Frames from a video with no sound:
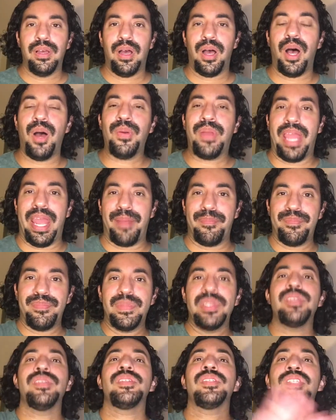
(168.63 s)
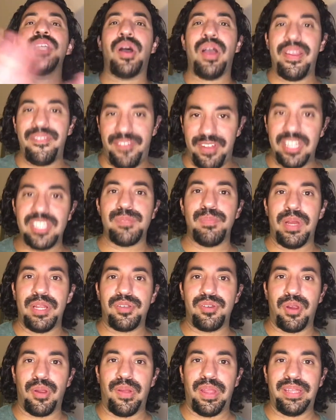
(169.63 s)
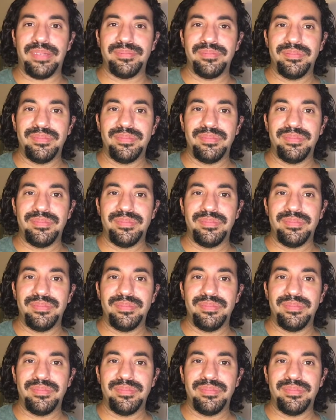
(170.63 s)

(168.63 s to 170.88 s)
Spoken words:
Okay, so I finished my drawing